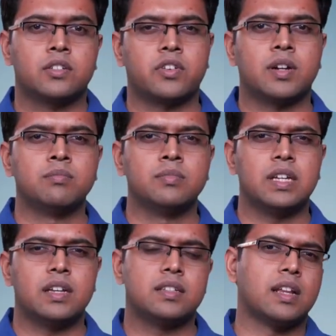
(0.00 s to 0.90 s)
Scrum
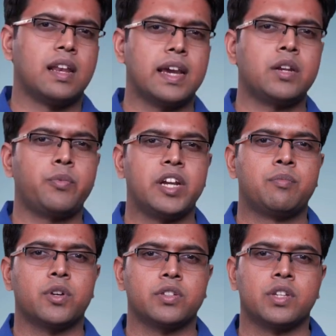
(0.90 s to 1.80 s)
is a
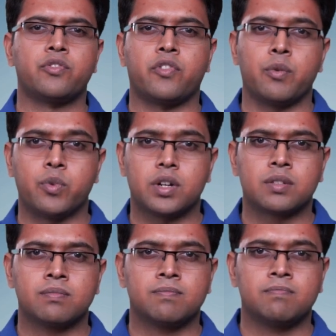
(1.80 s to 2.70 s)
lightweight process framework.